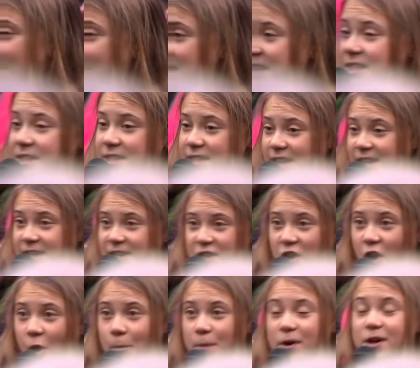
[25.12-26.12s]
inside
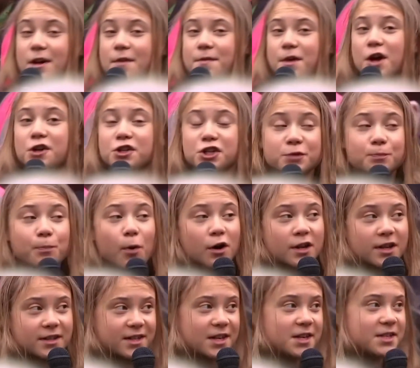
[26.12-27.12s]
COP, they're just
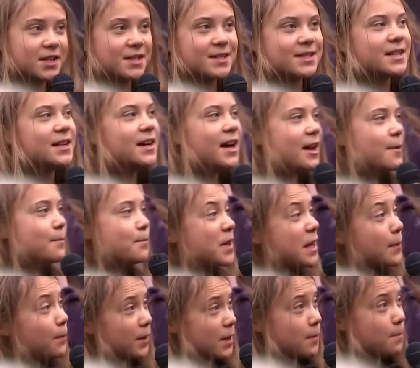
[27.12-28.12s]
politicians and
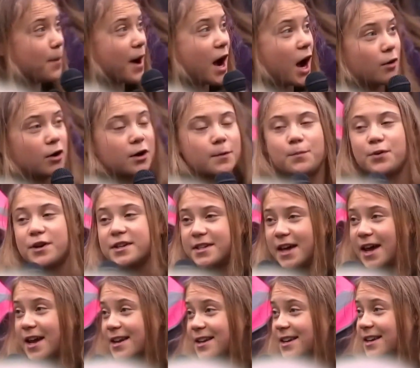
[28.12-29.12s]
people in power
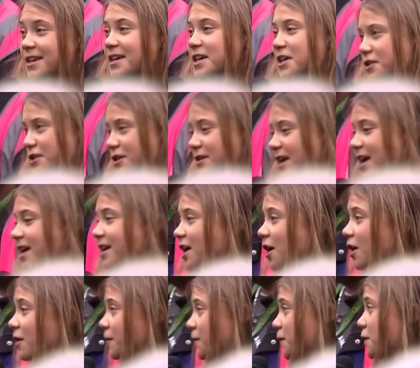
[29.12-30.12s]
pretending to
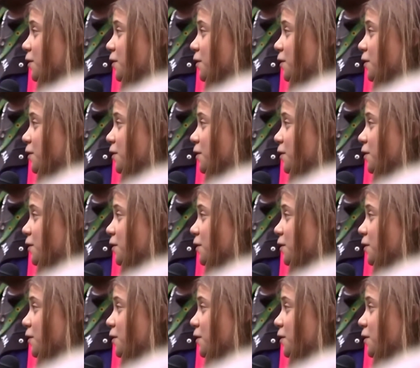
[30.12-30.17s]
take our